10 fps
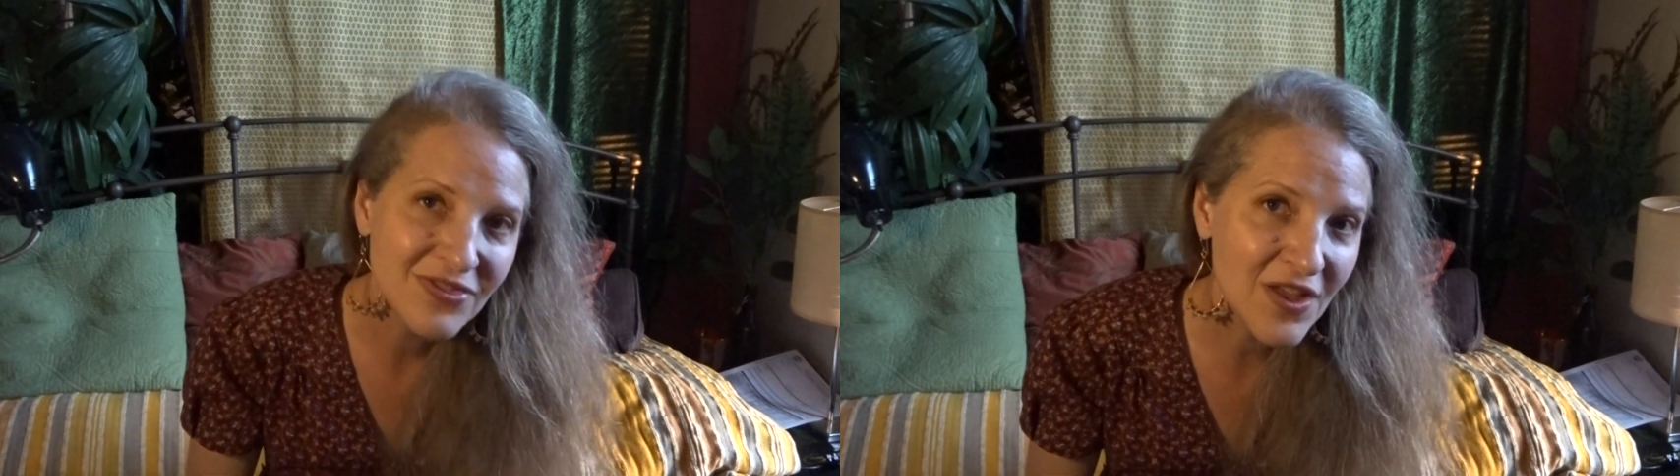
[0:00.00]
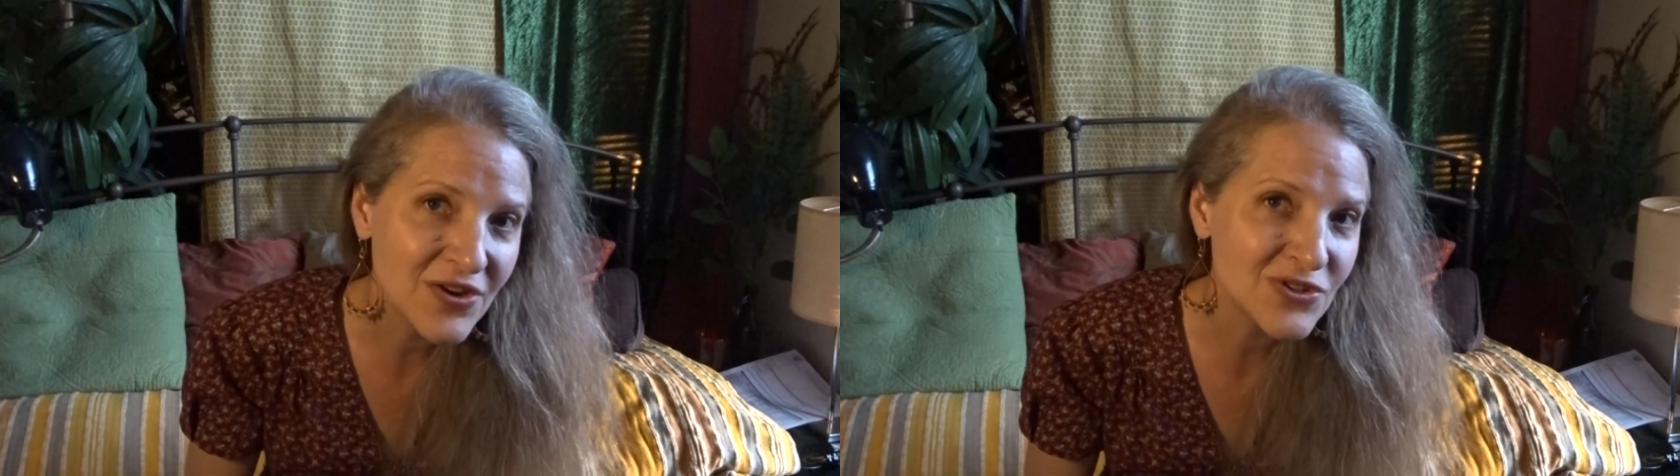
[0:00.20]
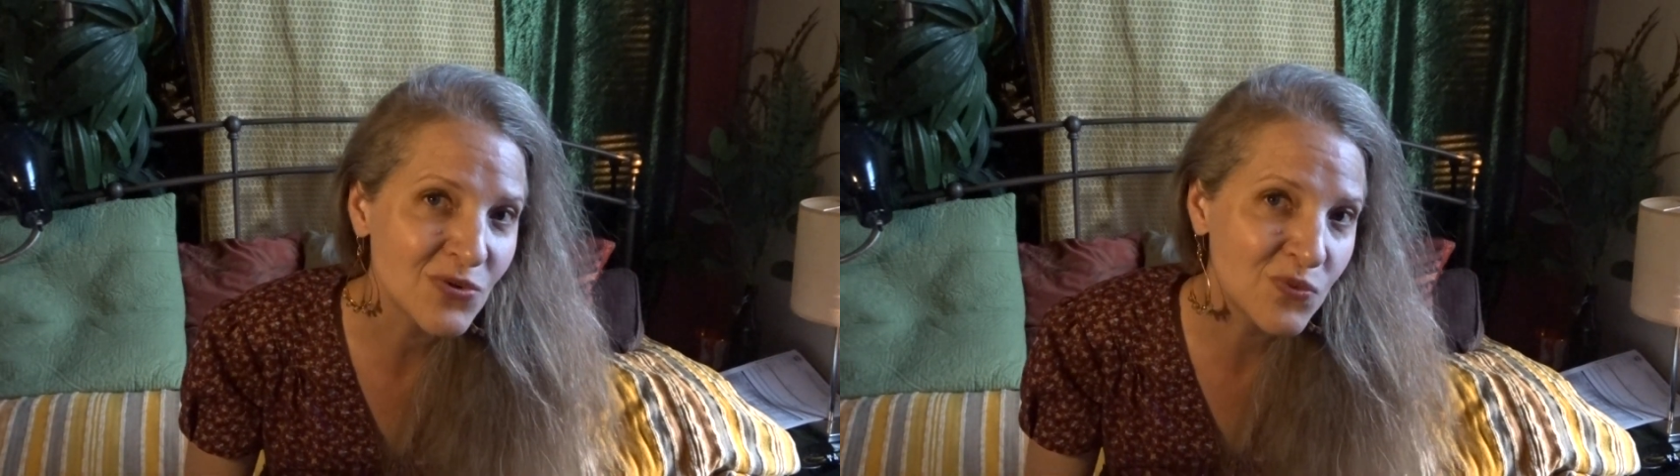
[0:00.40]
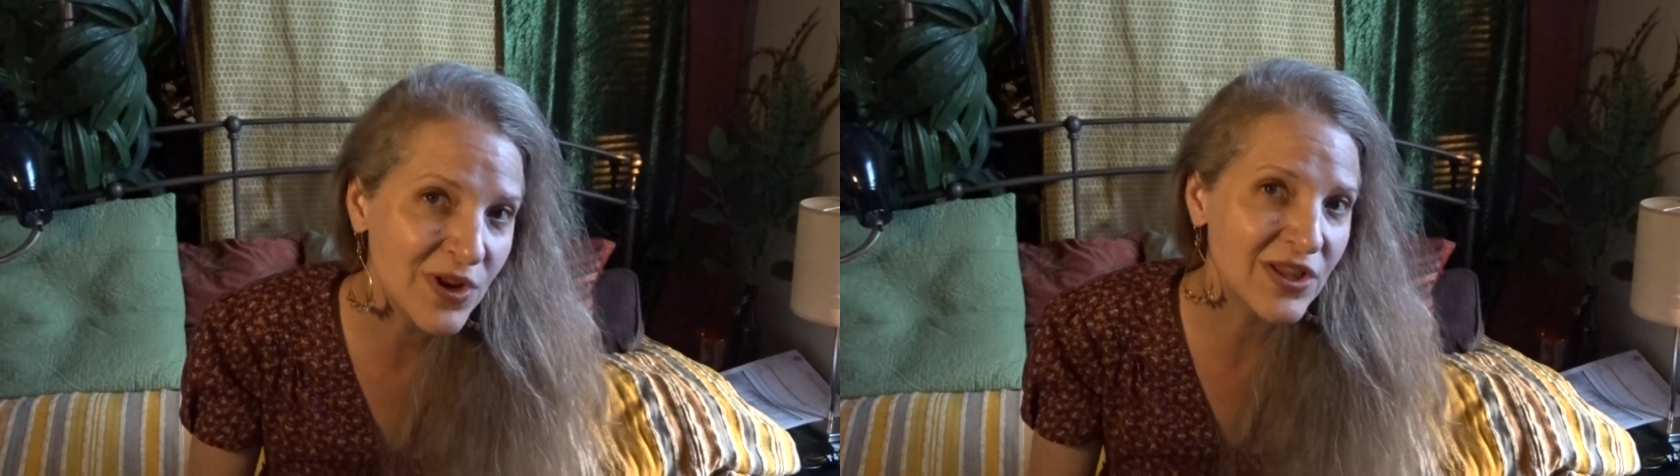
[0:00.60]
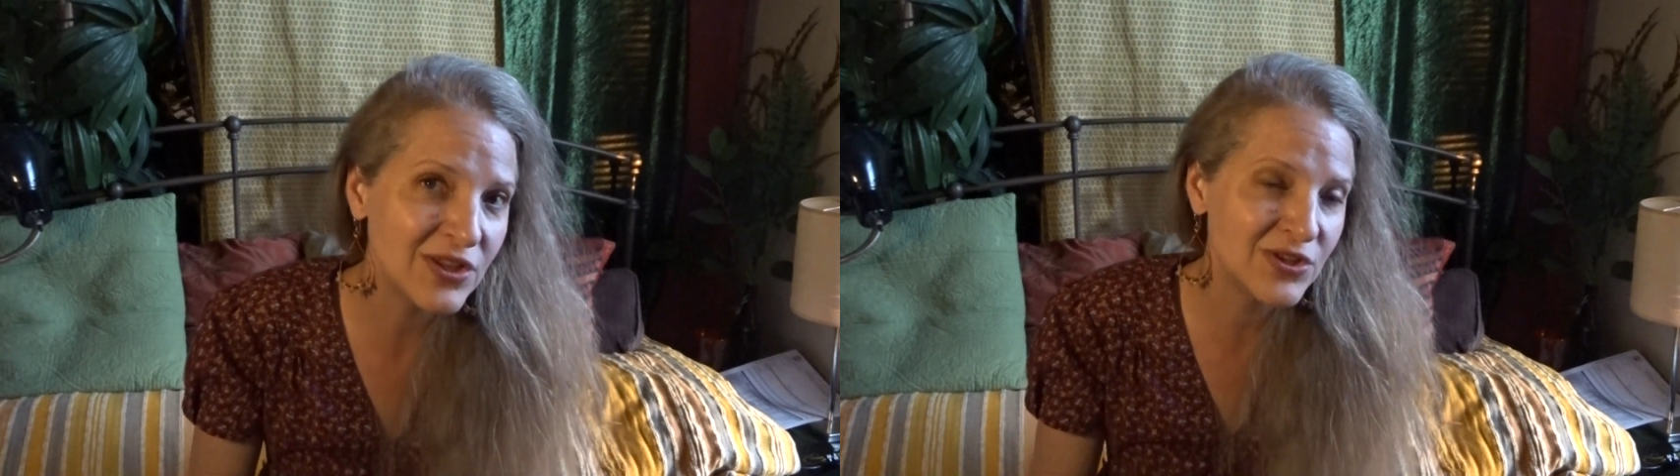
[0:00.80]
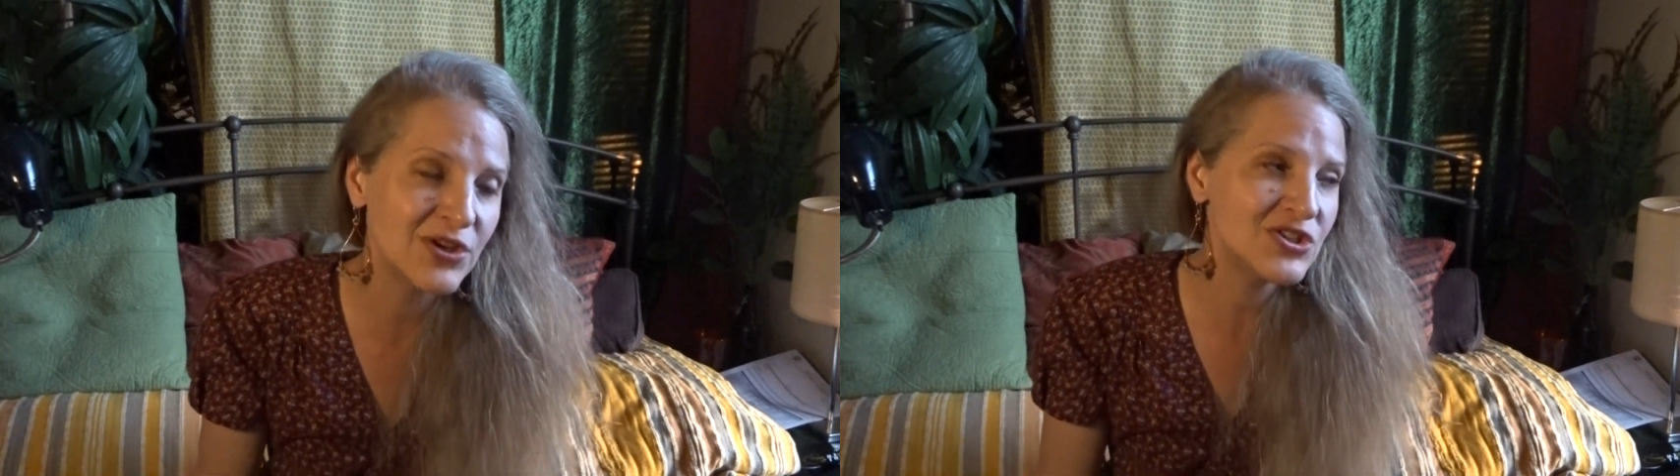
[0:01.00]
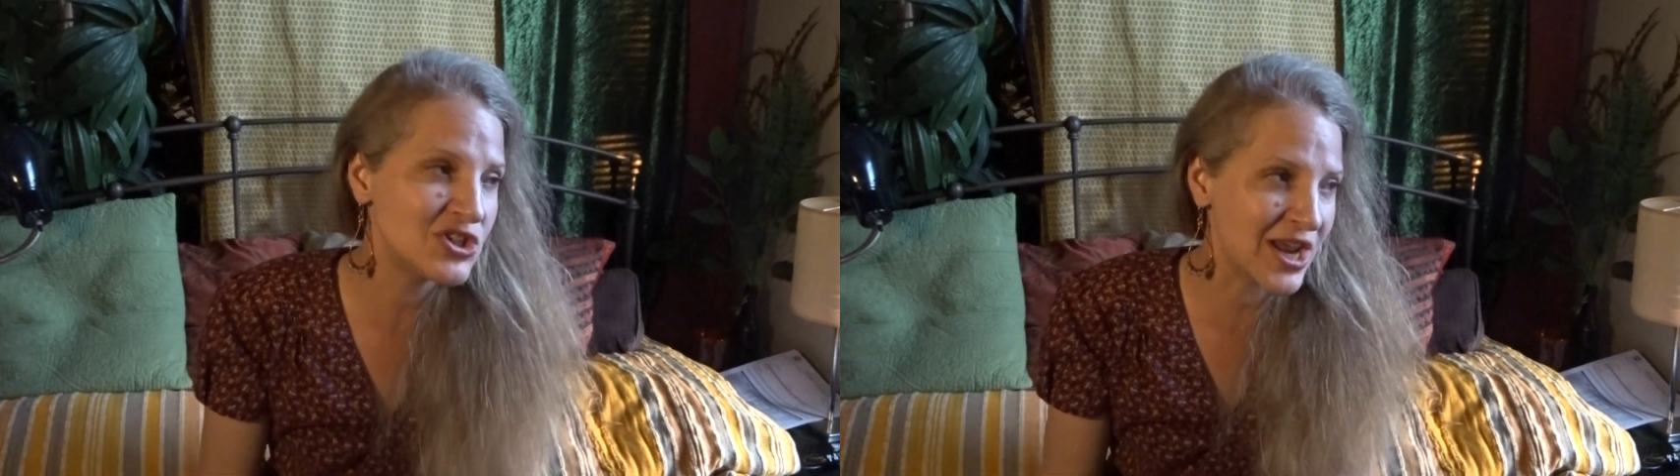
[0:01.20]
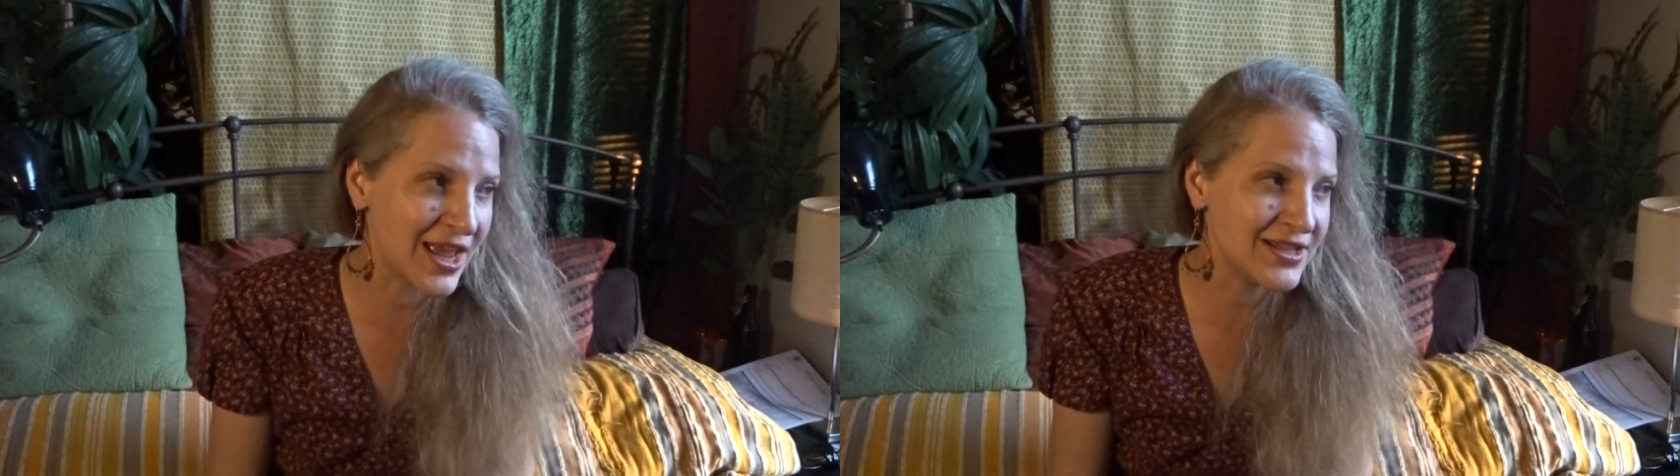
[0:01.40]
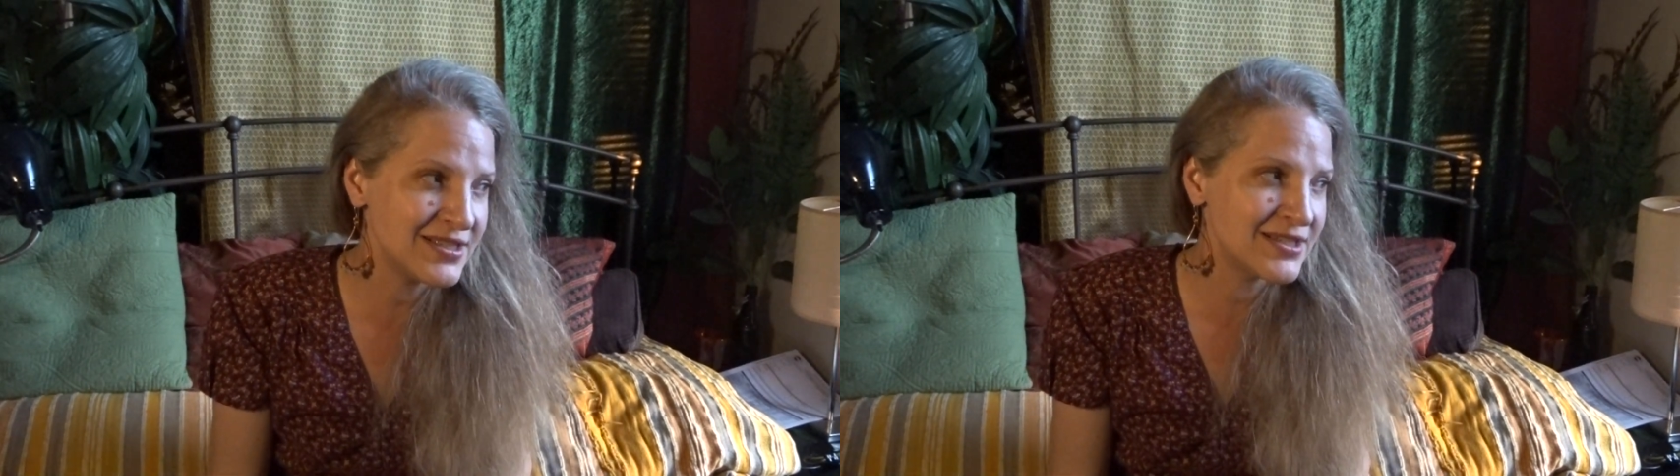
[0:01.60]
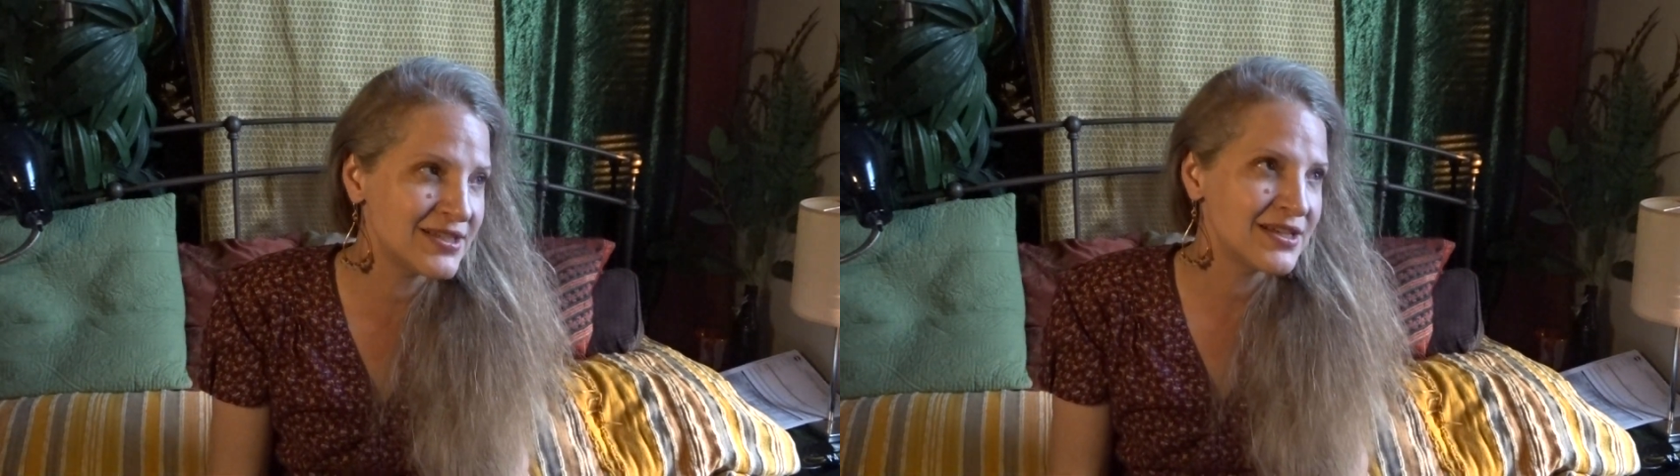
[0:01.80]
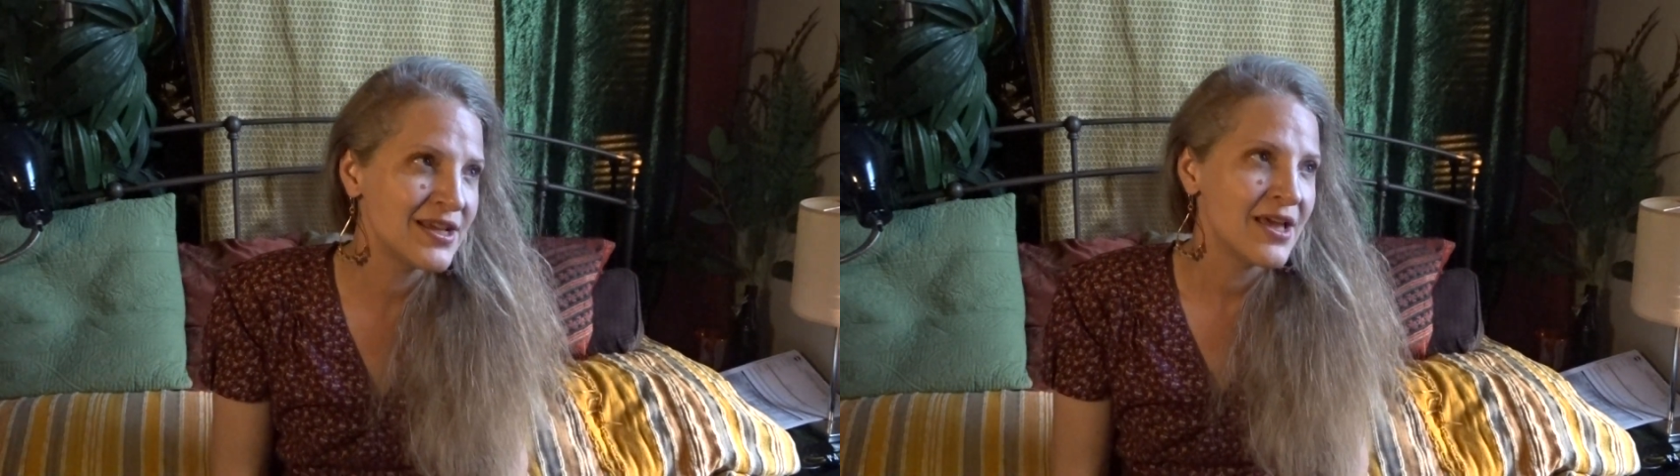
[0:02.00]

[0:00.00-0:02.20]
there's a really good chance